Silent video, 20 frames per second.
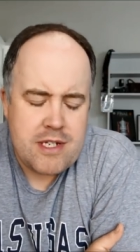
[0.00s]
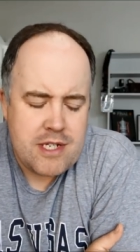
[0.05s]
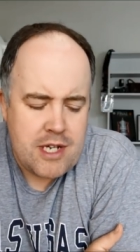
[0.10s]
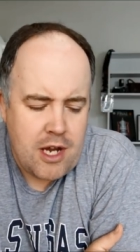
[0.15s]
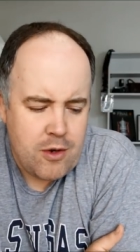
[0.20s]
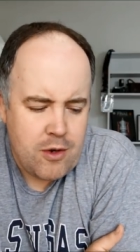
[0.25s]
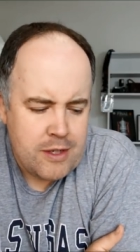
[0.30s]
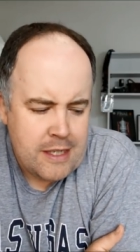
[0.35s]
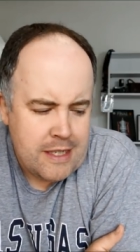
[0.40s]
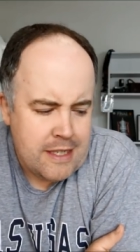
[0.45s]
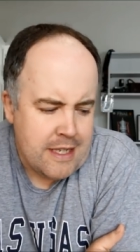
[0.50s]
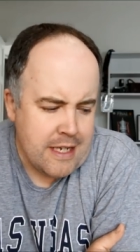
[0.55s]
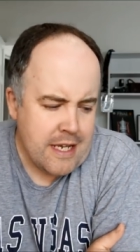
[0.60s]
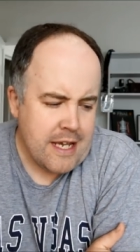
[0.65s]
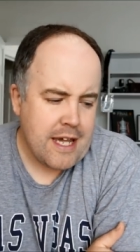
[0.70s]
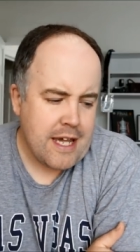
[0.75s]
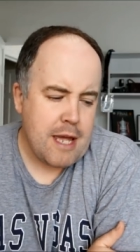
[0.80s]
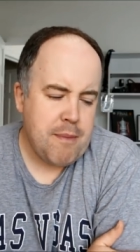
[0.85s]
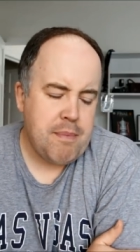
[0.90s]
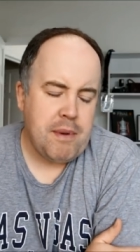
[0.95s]
So
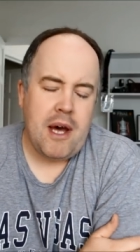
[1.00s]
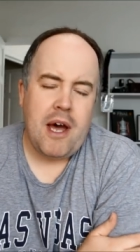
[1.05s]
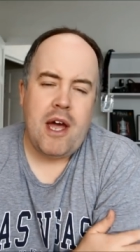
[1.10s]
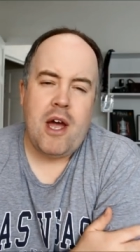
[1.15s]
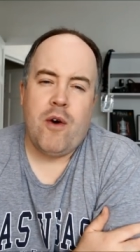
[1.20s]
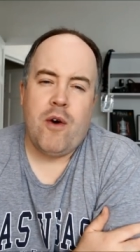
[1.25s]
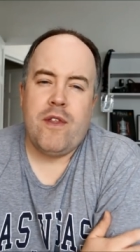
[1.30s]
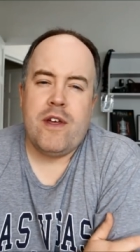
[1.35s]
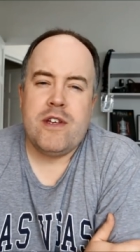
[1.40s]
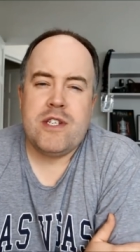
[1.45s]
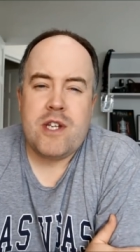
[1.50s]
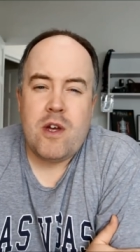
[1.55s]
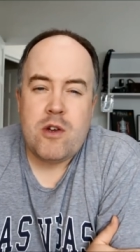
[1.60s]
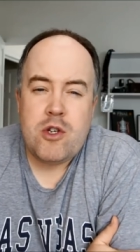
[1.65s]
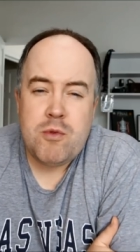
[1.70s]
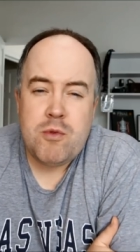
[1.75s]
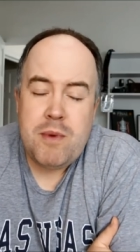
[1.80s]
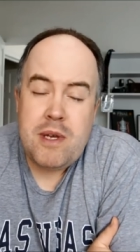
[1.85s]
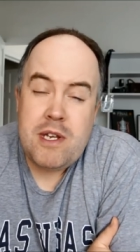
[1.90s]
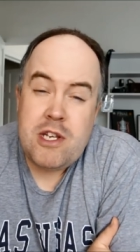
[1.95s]
keep an eye out on those
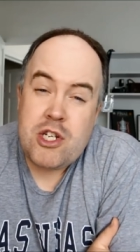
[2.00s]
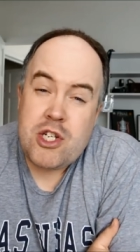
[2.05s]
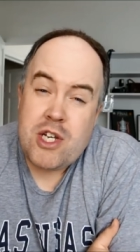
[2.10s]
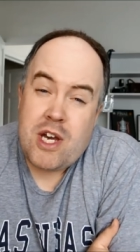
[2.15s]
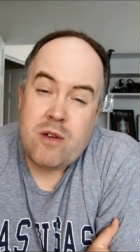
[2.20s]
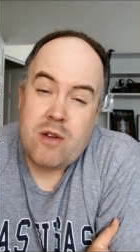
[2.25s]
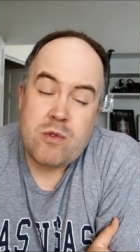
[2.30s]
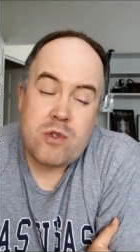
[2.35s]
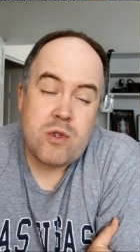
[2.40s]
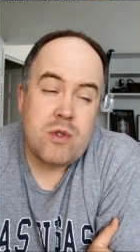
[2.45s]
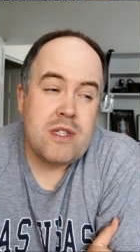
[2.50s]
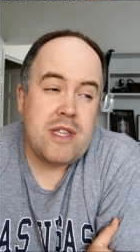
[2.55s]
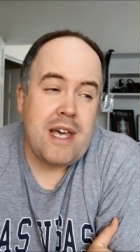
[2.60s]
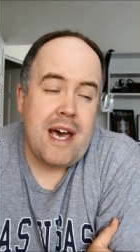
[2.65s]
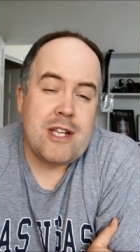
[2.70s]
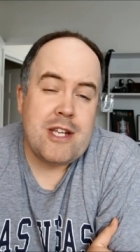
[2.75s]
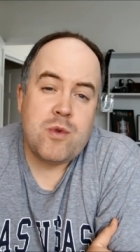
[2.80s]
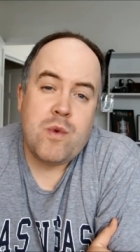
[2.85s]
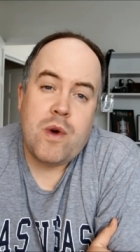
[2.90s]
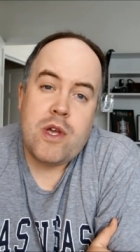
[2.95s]
social media channels, because
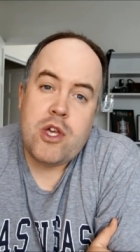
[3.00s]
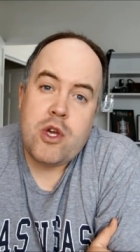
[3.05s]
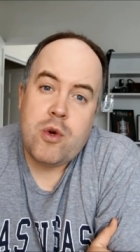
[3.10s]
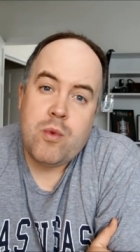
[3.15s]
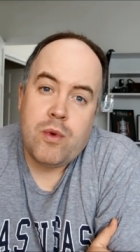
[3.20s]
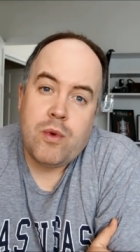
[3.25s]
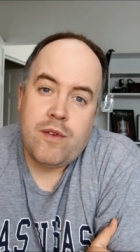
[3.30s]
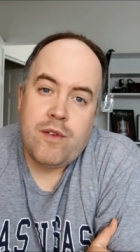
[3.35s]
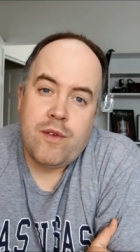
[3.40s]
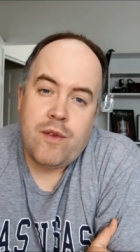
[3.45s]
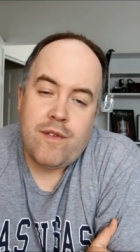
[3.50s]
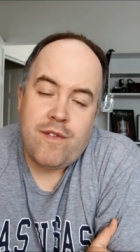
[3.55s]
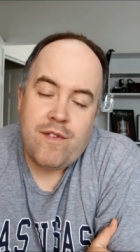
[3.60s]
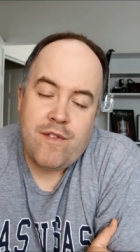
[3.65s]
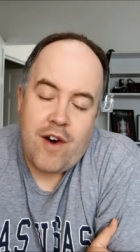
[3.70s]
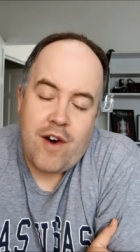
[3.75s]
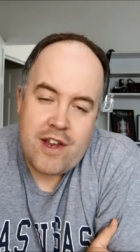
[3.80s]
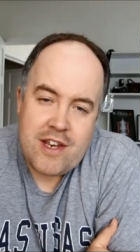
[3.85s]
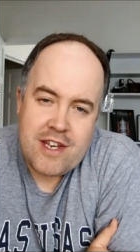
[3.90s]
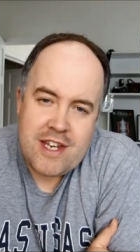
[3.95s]
that's where you will
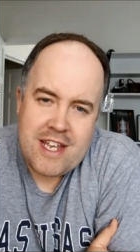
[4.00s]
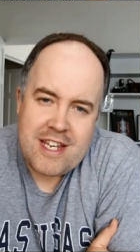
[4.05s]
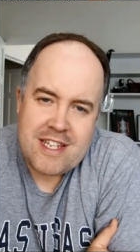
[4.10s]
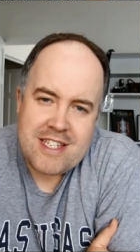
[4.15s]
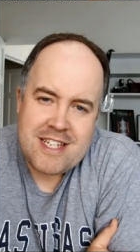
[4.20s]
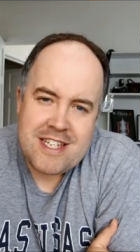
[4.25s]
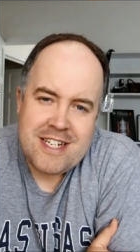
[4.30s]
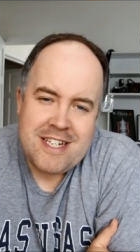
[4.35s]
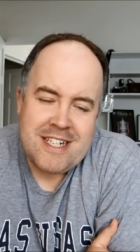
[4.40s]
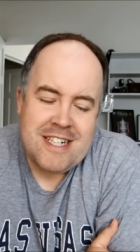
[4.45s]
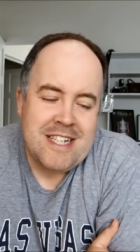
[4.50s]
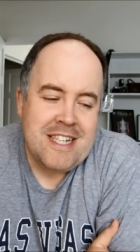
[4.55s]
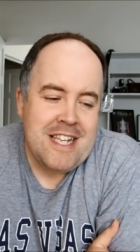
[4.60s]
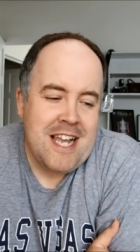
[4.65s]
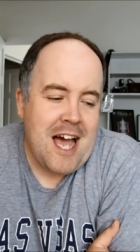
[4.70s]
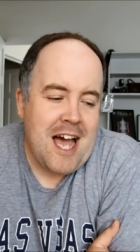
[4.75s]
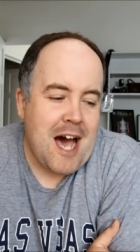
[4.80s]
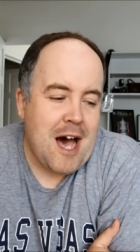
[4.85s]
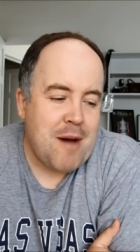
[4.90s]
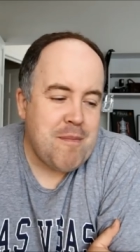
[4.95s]
find it.
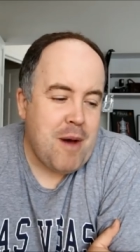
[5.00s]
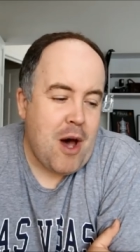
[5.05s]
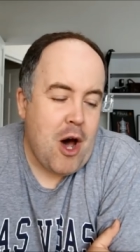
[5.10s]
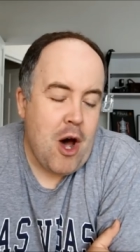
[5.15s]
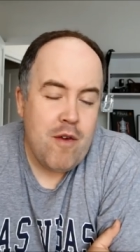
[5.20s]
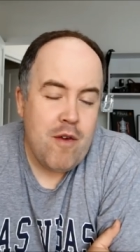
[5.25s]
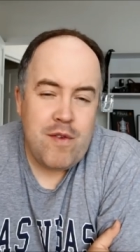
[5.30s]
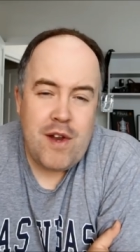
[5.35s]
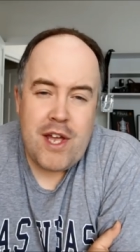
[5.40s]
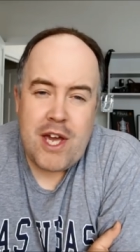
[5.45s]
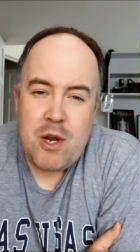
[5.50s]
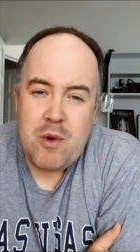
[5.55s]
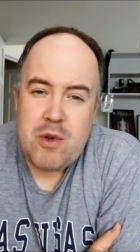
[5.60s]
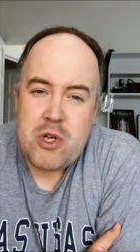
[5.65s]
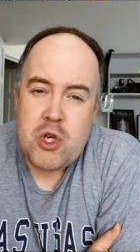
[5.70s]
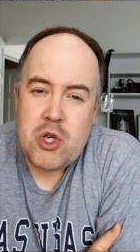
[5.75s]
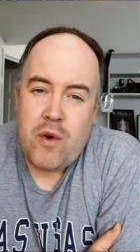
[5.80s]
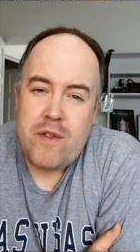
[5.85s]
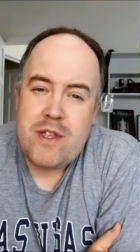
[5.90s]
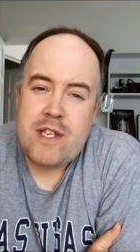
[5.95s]
Hopefully you're going to
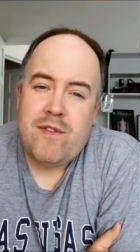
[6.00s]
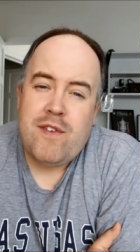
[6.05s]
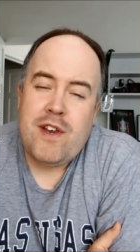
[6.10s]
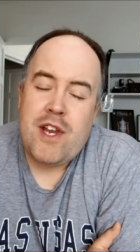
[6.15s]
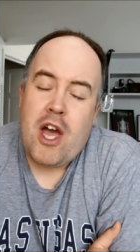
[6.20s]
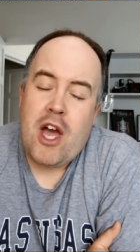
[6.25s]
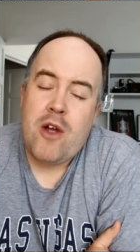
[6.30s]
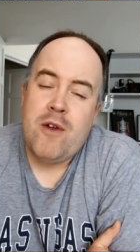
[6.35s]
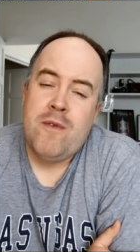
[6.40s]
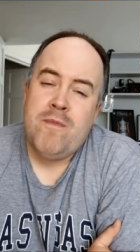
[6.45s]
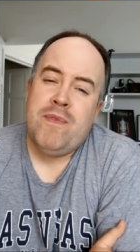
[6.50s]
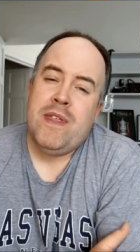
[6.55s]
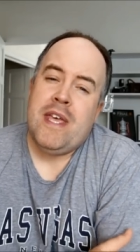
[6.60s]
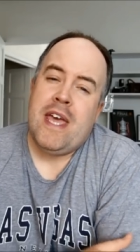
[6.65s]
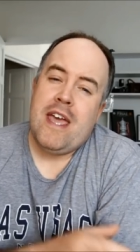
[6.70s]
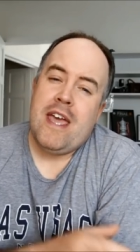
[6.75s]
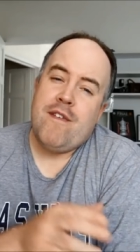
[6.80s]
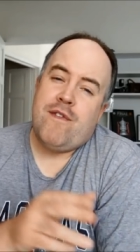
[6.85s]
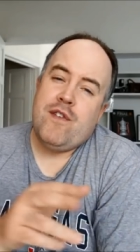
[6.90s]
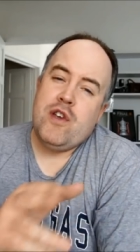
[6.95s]
enjoy this video.
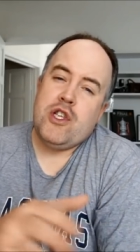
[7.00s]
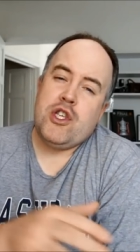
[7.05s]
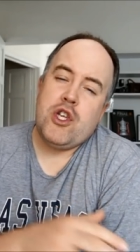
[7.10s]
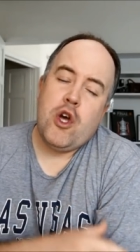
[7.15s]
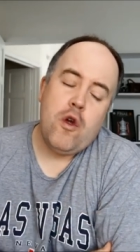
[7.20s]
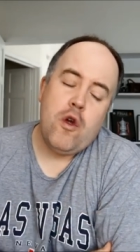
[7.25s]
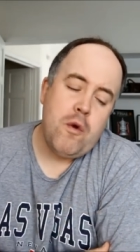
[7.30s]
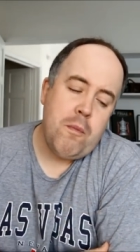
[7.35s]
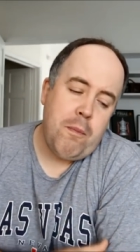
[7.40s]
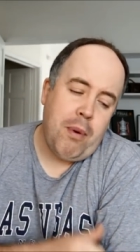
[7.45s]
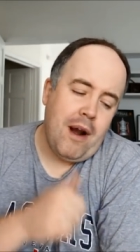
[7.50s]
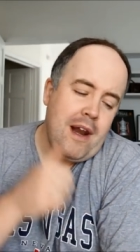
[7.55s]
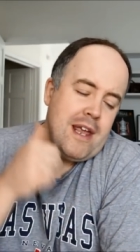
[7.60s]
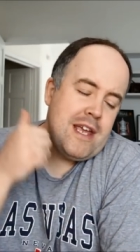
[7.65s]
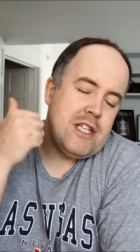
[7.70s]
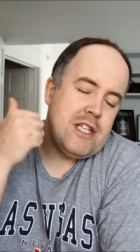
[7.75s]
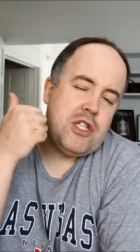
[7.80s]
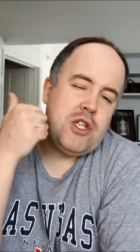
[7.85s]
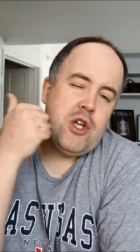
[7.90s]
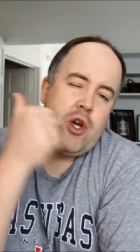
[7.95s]
If you do,
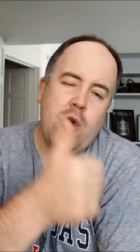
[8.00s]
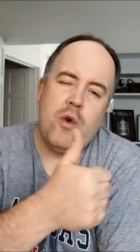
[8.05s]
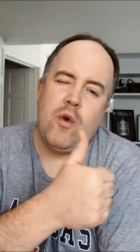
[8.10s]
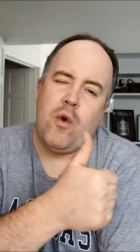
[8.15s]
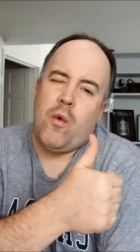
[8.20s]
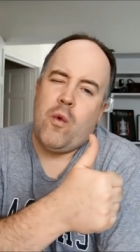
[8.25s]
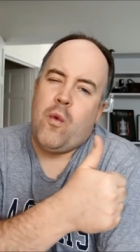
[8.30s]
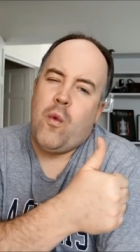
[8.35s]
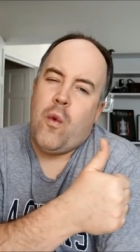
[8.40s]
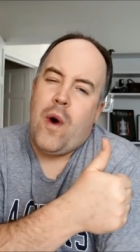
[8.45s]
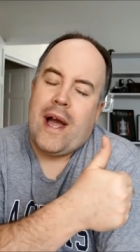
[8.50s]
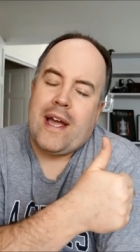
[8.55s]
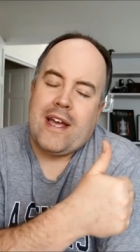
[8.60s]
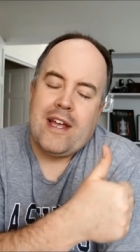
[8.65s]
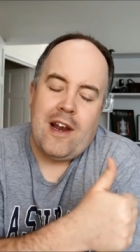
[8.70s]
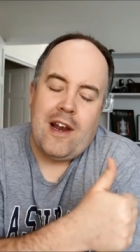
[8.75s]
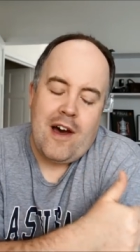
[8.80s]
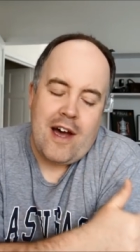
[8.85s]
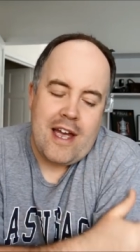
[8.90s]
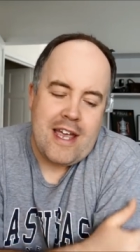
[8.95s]
please do whack
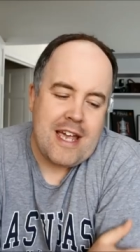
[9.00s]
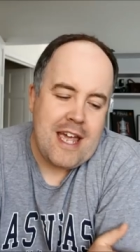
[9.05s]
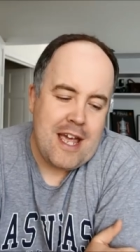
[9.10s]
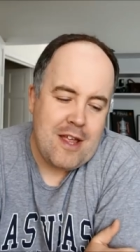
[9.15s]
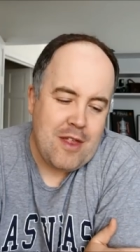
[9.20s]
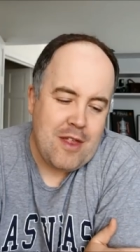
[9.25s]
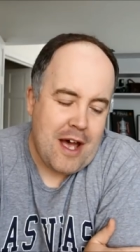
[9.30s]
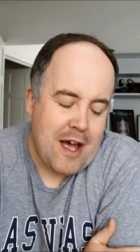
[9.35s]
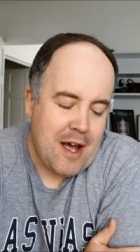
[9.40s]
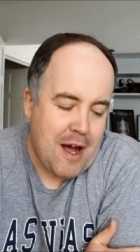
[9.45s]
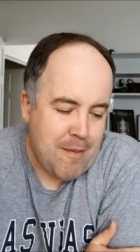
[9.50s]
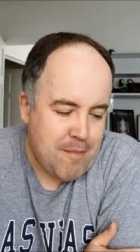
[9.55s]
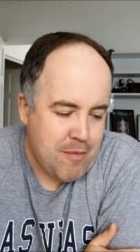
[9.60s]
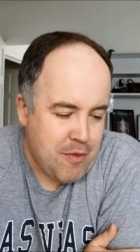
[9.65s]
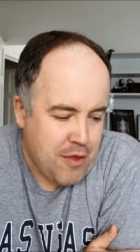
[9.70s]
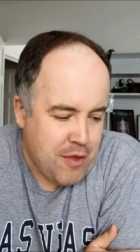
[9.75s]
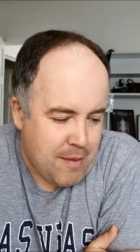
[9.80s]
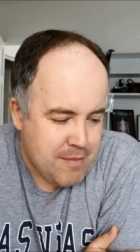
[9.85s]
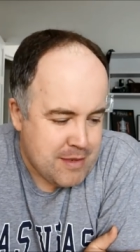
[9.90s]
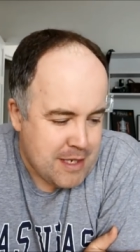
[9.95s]
a like, hit
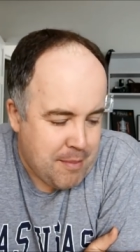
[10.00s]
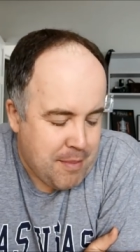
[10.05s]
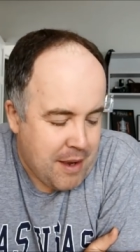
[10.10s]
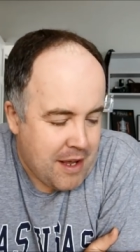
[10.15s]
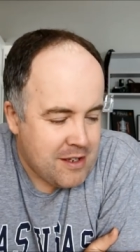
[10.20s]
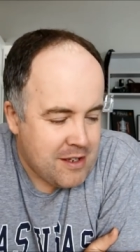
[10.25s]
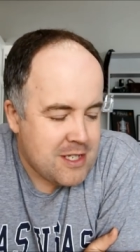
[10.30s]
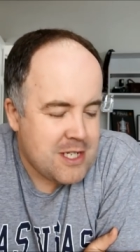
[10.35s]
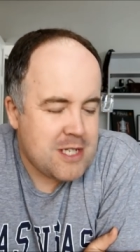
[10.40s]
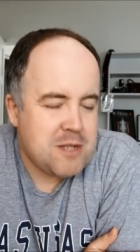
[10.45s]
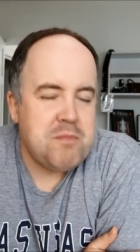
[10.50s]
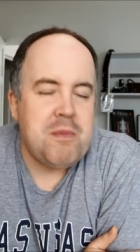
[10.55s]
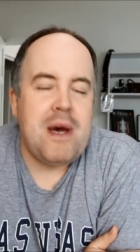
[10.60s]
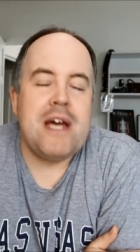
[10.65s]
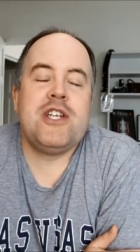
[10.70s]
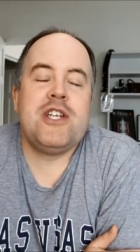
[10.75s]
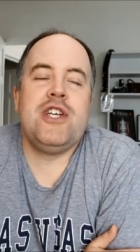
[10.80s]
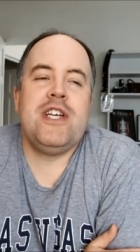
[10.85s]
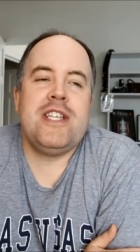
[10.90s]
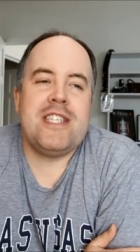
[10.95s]
that thumbs up button,
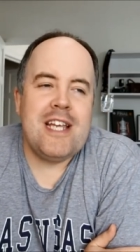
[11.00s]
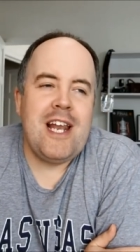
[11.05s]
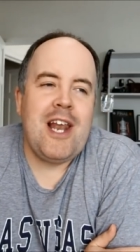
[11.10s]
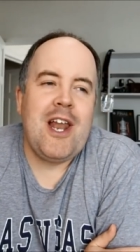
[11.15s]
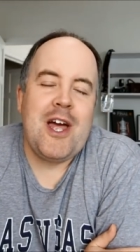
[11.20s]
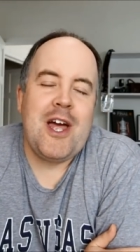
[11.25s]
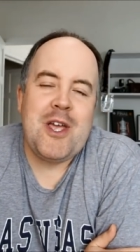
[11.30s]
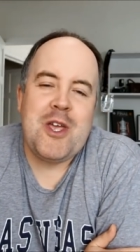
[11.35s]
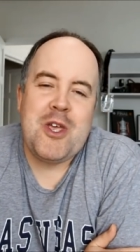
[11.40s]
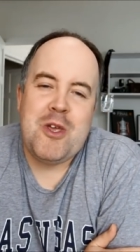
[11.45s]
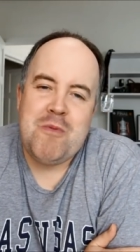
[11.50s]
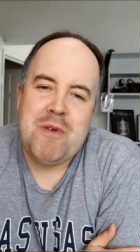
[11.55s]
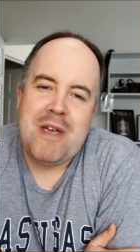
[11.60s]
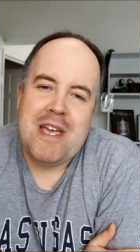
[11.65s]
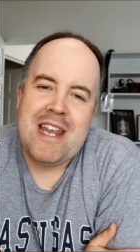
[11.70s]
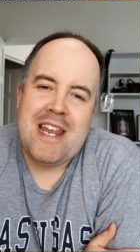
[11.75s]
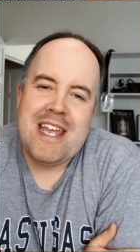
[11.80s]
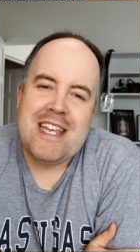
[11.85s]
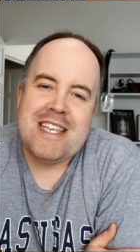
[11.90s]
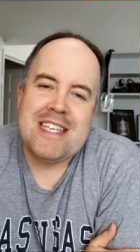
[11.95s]
smash it like you
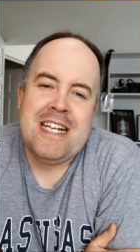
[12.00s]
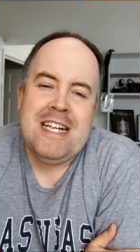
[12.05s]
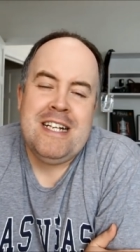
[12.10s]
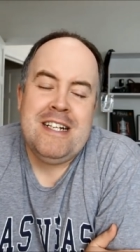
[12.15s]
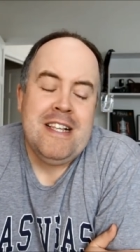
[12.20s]
mean it.